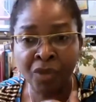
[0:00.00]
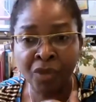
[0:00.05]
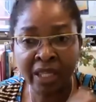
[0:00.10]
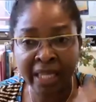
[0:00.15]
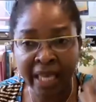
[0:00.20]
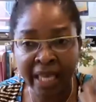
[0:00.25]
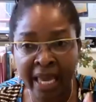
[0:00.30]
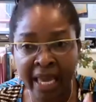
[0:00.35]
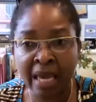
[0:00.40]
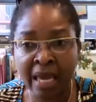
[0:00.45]

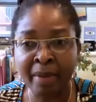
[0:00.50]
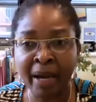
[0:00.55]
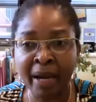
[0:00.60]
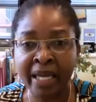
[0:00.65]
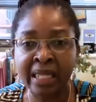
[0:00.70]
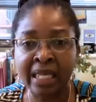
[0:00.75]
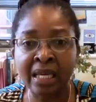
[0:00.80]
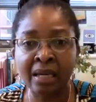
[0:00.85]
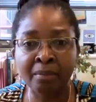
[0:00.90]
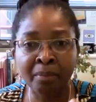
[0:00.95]
The aim, I
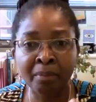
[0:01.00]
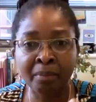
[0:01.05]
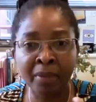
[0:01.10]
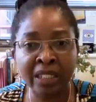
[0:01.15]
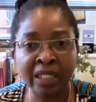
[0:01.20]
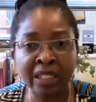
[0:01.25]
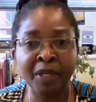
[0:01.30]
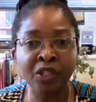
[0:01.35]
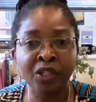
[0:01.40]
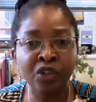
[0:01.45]
think,
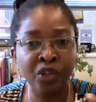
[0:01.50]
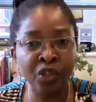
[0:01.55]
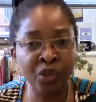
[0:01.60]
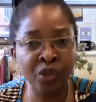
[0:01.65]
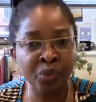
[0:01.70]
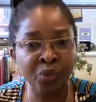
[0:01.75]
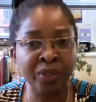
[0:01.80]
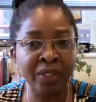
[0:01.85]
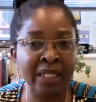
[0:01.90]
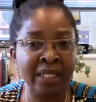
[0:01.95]
must be to
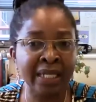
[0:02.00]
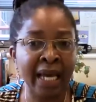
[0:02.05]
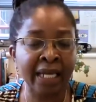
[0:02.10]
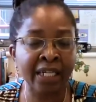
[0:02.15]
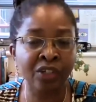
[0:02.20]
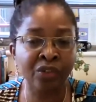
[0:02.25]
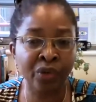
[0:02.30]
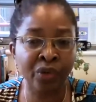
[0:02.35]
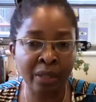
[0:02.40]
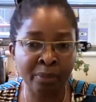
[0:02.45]
use the
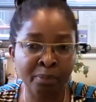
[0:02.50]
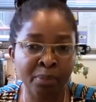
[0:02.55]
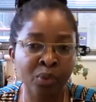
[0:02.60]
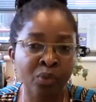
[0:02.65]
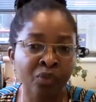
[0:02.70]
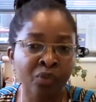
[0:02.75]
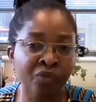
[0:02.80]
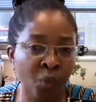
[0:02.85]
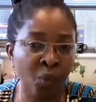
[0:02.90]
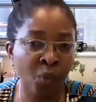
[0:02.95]
data to
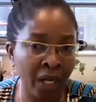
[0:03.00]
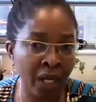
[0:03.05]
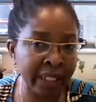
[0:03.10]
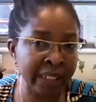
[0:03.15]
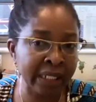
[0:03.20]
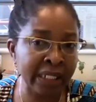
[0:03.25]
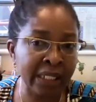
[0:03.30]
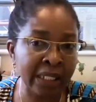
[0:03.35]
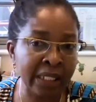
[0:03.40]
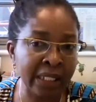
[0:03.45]
improve
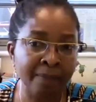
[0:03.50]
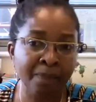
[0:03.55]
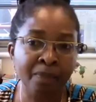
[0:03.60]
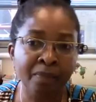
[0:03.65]
quality